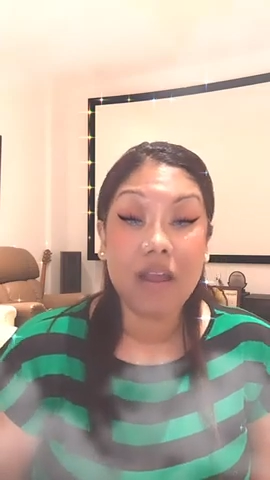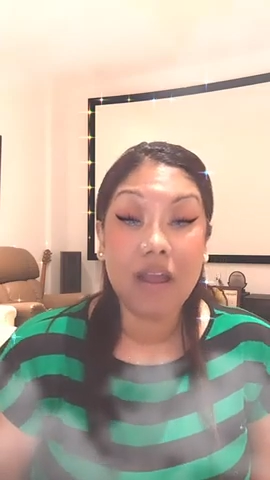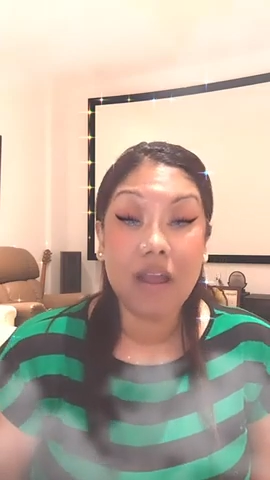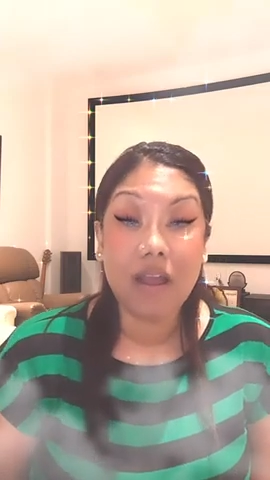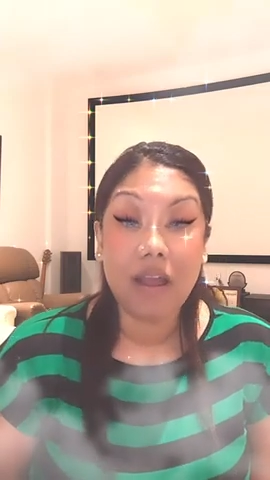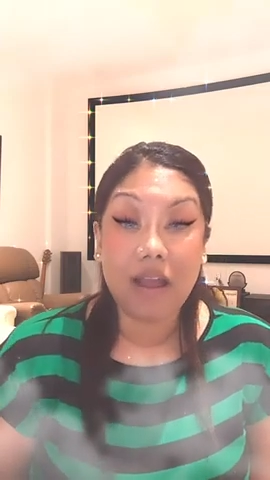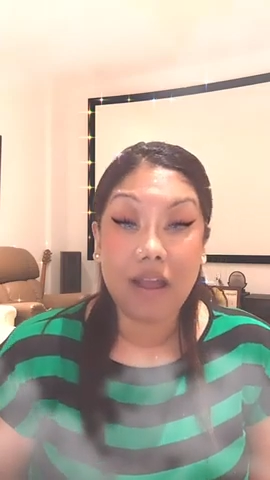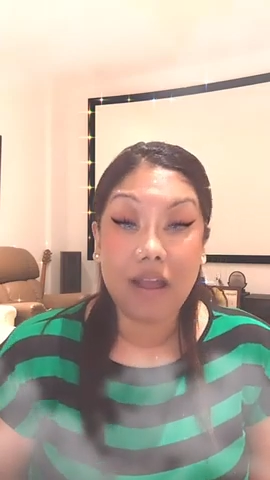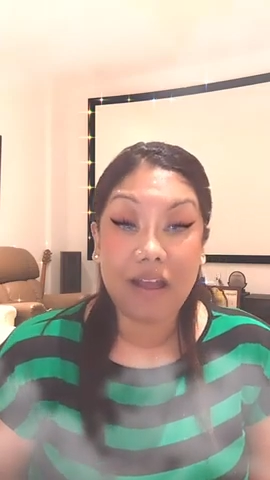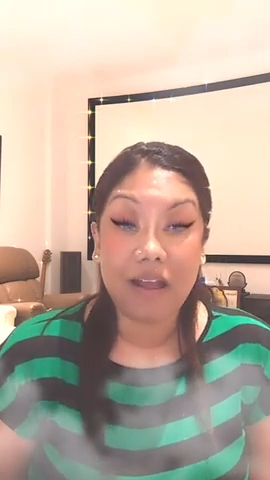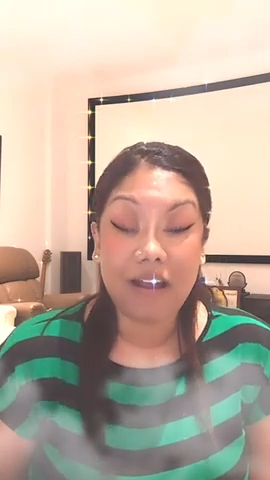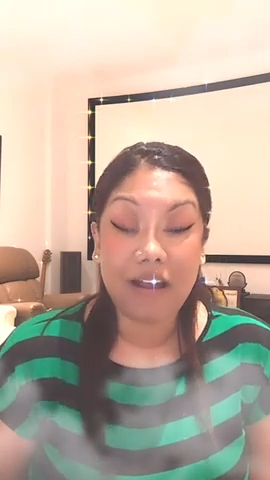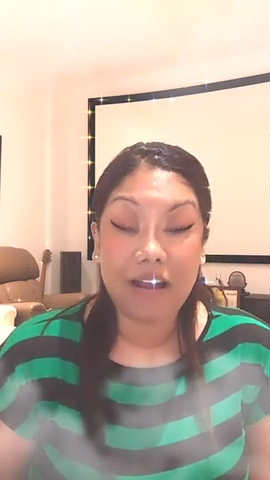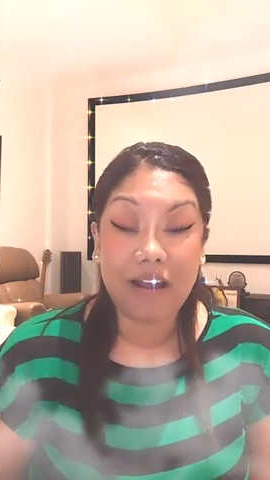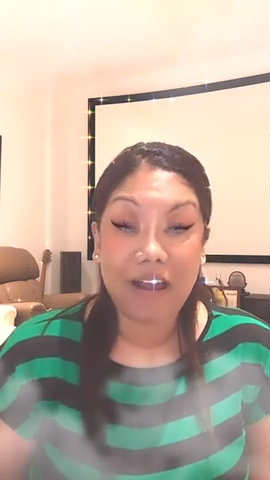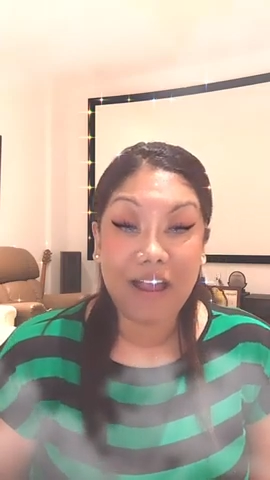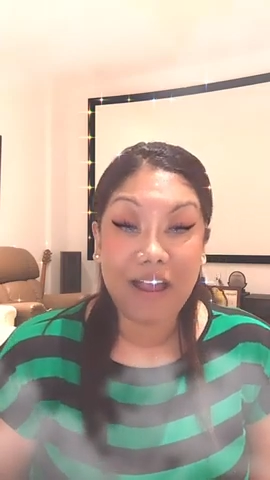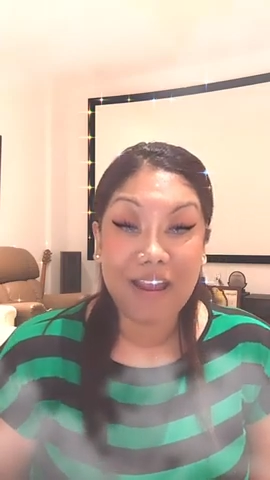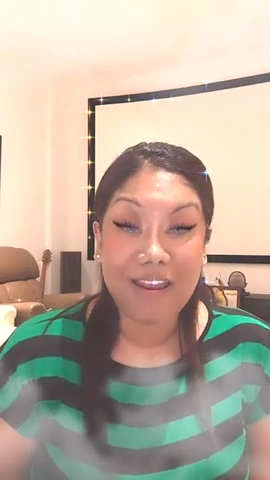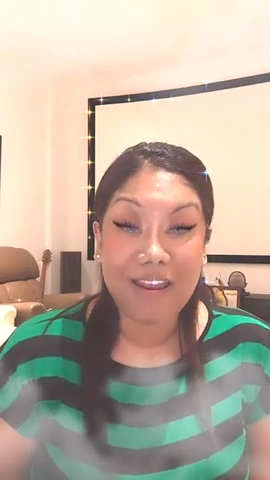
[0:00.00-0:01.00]

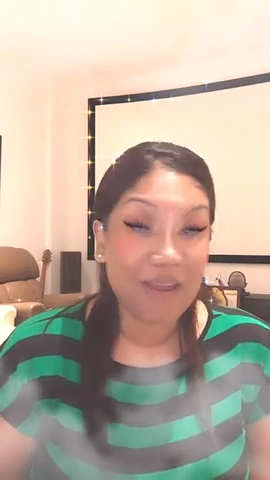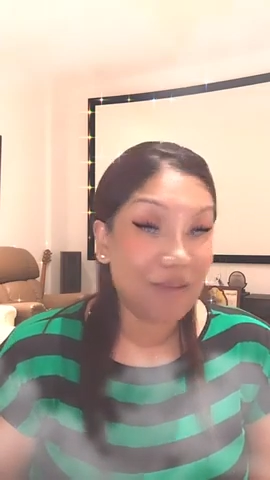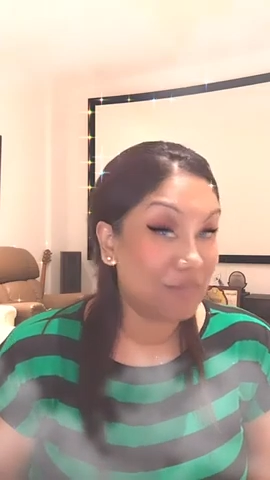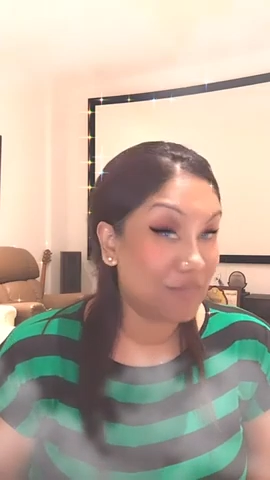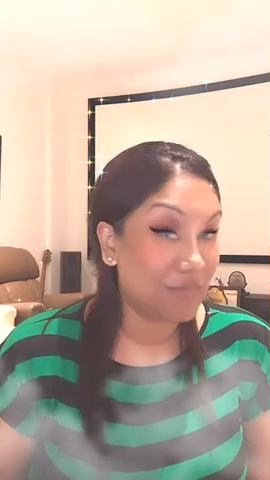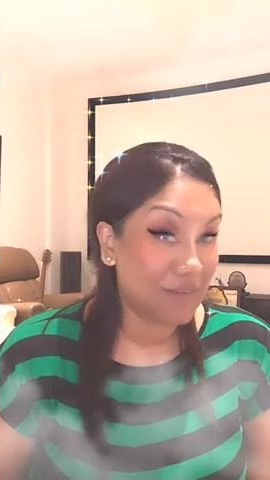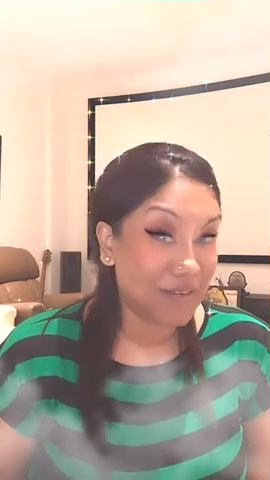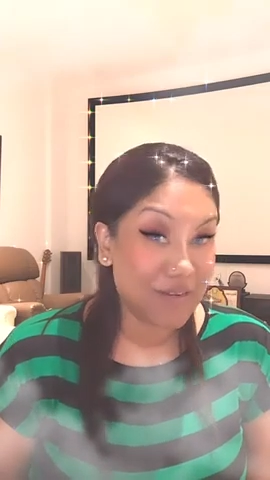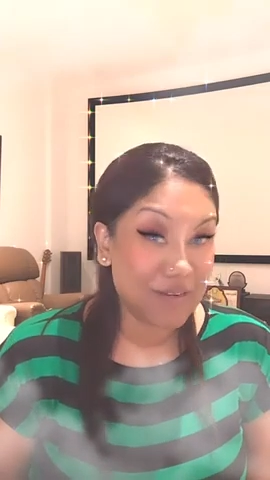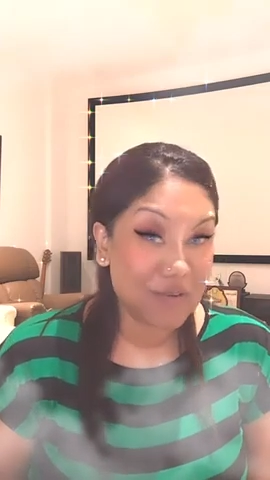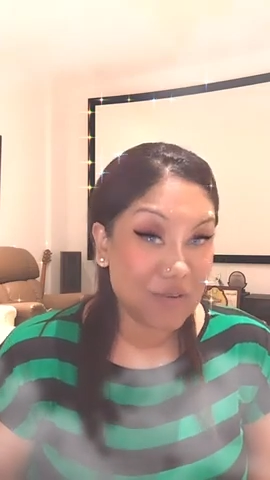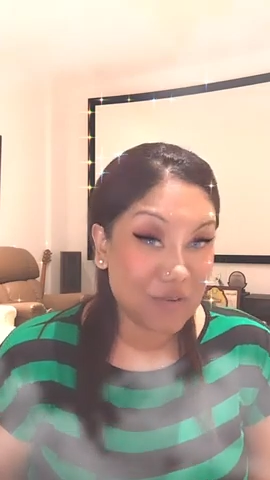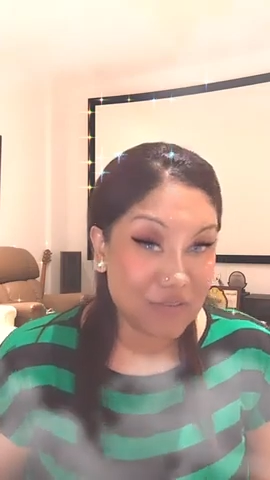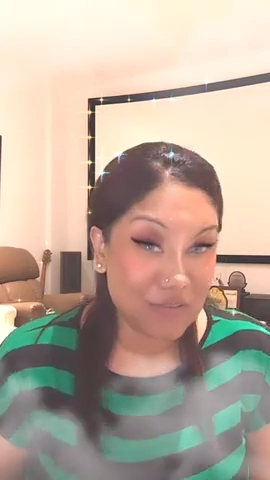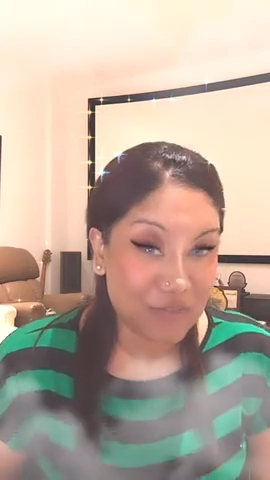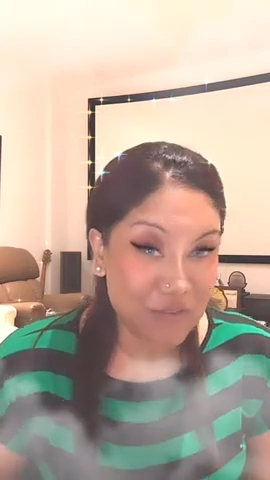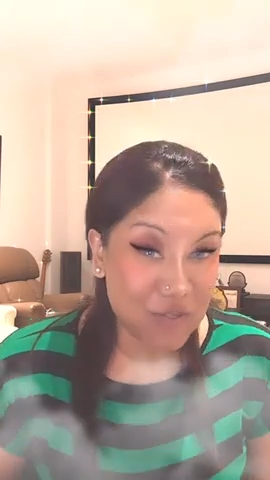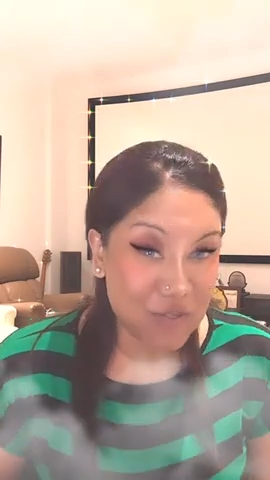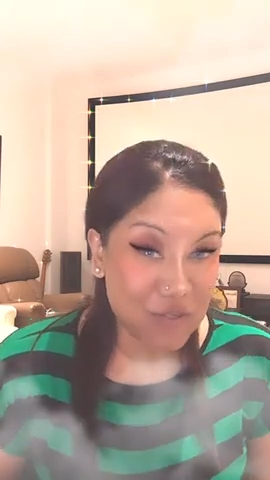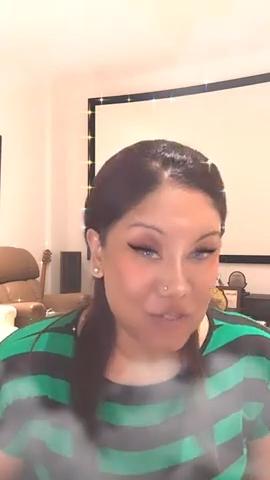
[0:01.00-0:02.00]
I am the leader of
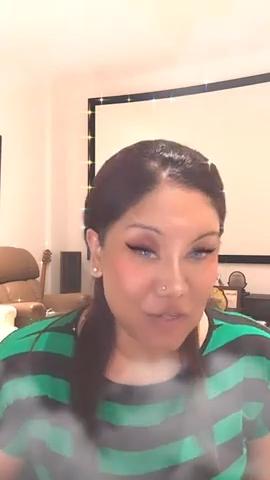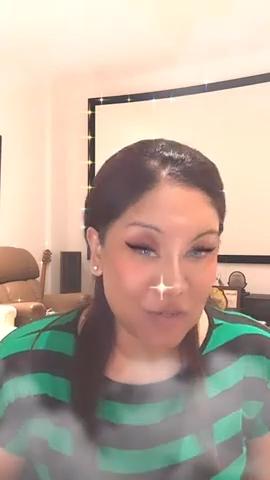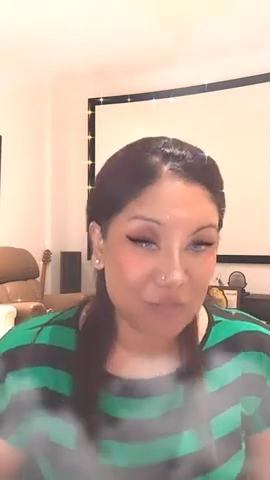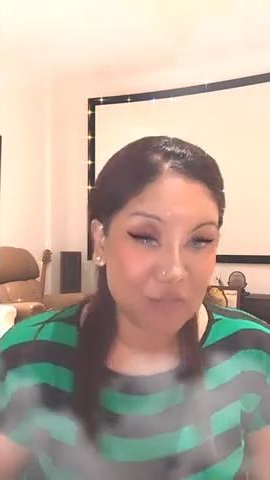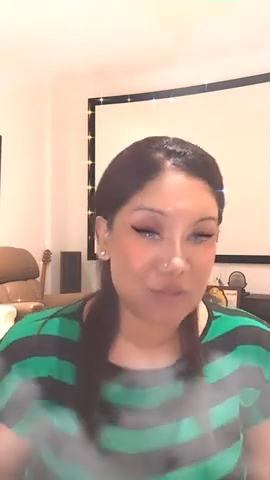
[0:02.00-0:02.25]
the future,